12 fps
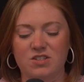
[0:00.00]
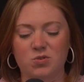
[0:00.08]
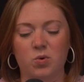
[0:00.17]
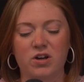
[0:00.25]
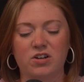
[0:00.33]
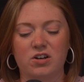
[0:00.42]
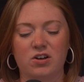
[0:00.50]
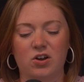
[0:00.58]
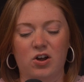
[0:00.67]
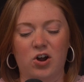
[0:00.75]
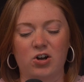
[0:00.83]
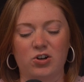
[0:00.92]
this
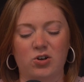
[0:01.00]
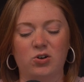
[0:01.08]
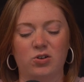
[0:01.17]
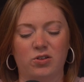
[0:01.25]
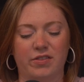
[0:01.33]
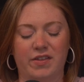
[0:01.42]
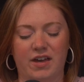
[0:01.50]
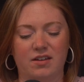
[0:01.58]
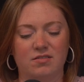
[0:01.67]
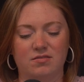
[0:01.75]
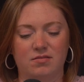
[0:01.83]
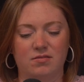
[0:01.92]
article
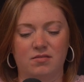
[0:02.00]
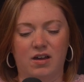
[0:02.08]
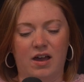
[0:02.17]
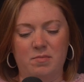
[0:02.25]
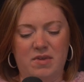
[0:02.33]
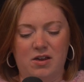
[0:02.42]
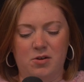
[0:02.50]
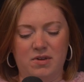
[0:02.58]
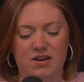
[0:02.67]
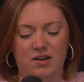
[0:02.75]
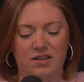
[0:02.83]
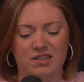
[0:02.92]
that I may or
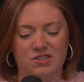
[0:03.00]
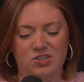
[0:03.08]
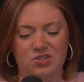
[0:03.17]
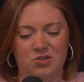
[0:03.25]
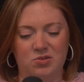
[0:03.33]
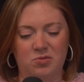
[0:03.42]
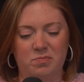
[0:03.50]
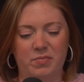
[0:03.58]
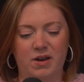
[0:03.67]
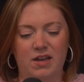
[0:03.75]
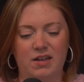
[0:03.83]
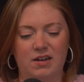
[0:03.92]
may not get to,
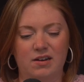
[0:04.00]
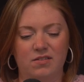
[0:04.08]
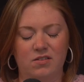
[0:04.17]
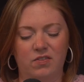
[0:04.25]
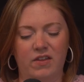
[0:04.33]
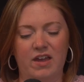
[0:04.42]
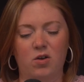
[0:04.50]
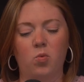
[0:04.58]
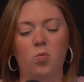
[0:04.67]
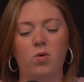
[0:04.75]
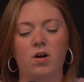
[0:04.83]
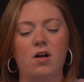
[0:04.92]
but like
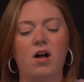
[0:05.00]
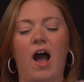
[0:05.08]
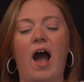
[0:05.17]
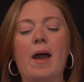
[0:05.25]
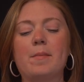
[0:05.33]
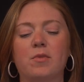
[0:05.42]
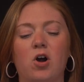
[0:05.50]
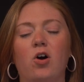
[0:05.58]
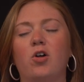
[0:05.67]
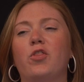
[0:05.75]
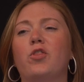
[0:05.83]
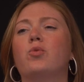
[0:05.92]
I'm
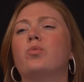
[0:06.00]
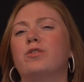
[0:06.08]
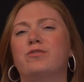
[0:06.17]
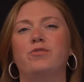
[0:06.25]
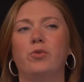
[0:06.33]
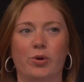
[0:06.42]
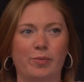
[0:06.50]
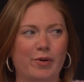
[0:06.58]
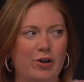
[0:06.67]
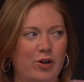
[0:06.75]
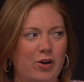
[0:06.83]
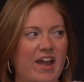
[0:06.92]
called the
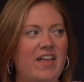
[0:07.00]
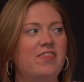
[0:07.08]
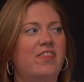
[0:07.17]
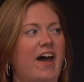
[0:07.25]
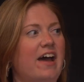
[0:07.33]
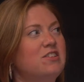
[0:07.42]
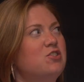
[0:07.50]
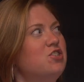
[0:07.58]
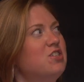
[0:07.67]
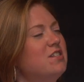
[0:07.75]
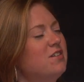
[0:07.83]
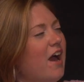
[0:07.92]
reformer. And that
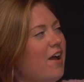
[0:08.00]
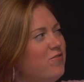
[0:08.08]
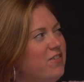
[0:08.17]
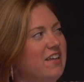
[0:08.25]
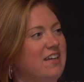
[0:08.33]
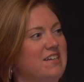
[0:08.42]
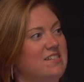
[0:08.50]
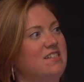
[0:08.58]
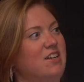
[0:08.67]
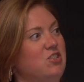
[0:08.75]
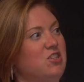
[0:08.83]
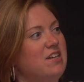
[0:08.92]
just, I feel like it has
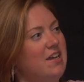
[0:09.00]
such a